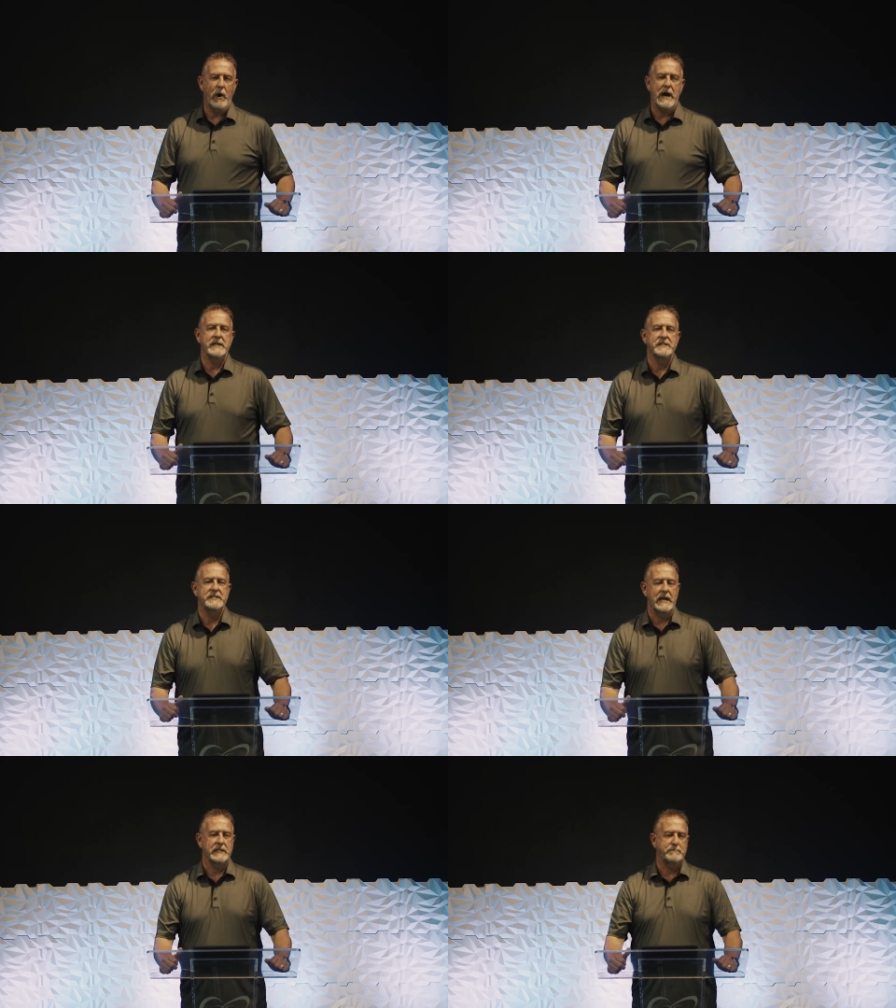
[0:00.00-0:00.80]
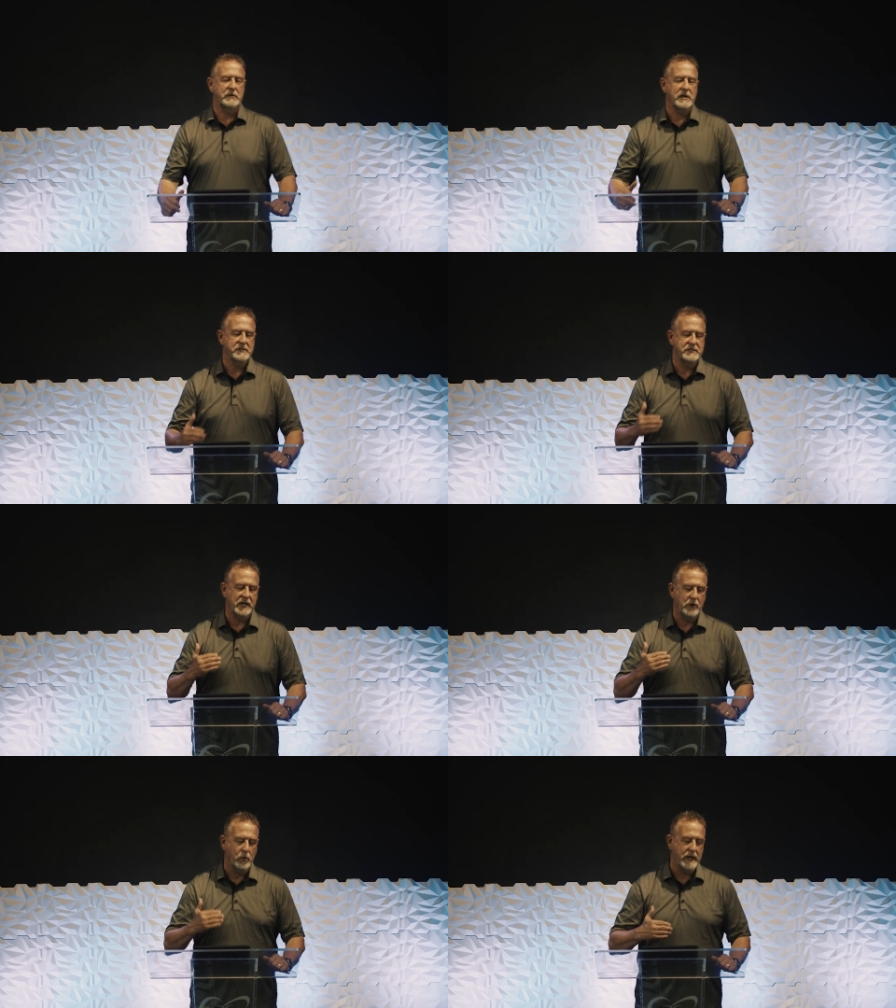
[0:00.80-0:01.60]
Why is that? It's because they
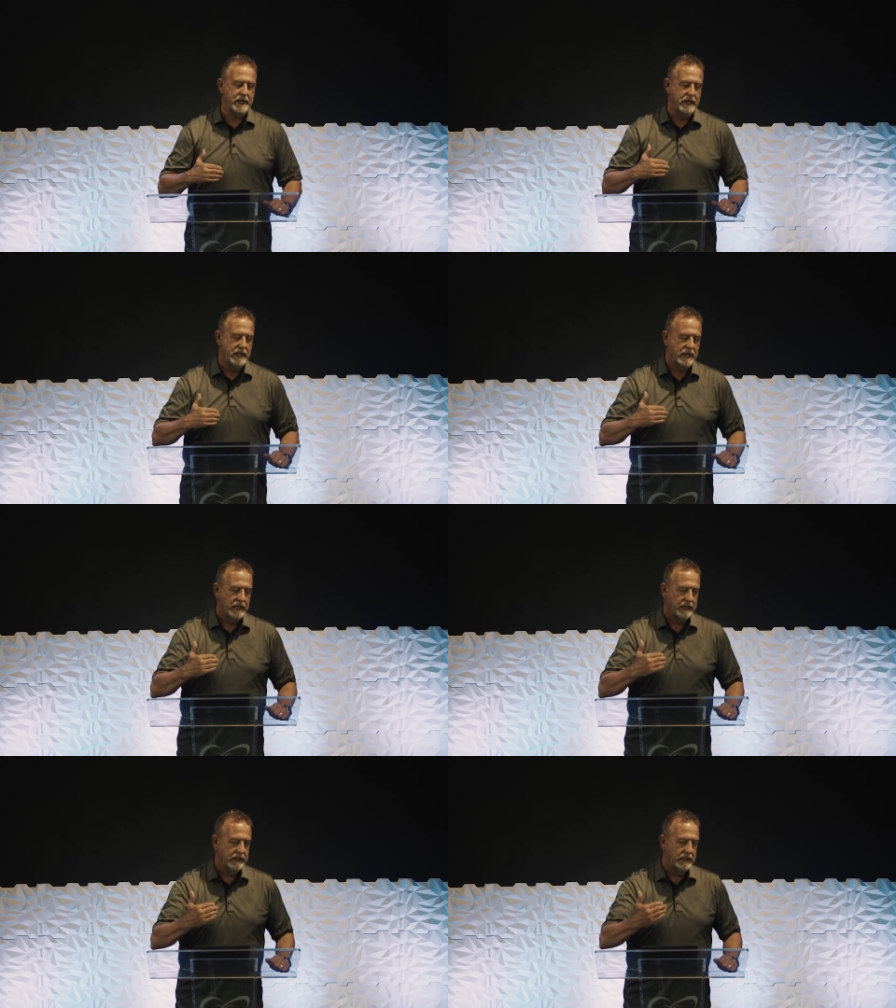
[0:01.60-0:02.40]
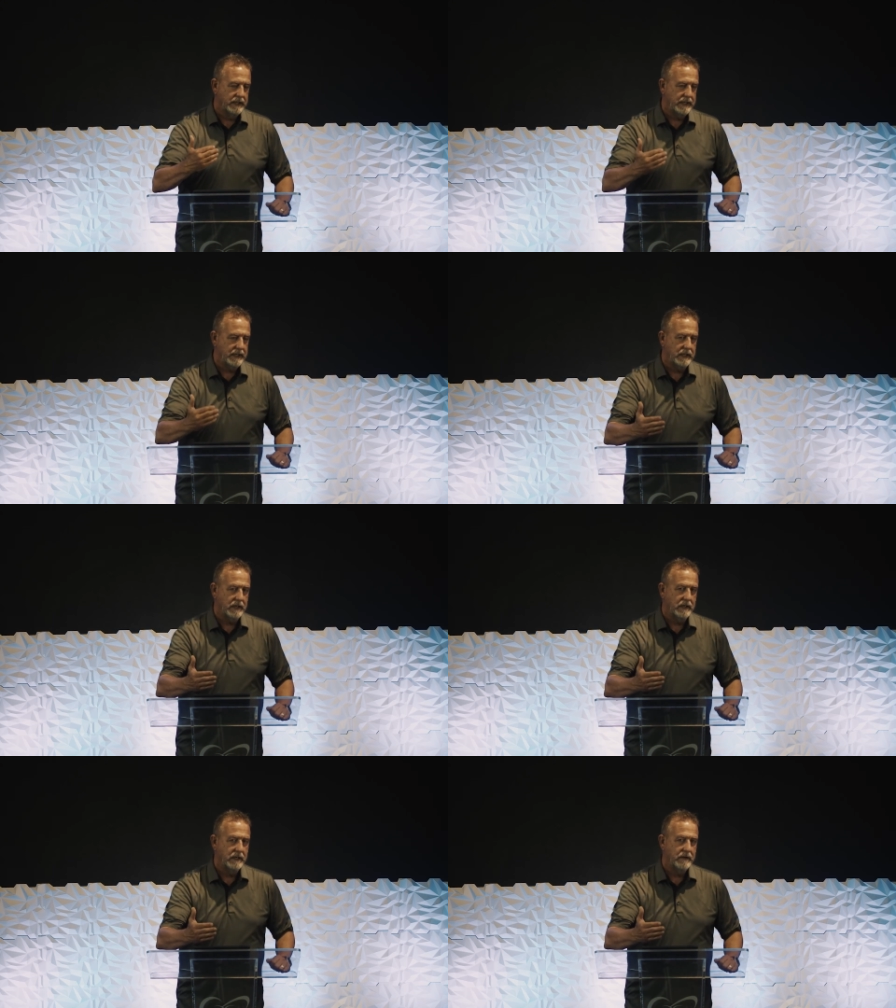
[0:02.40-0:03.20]
quit leaning.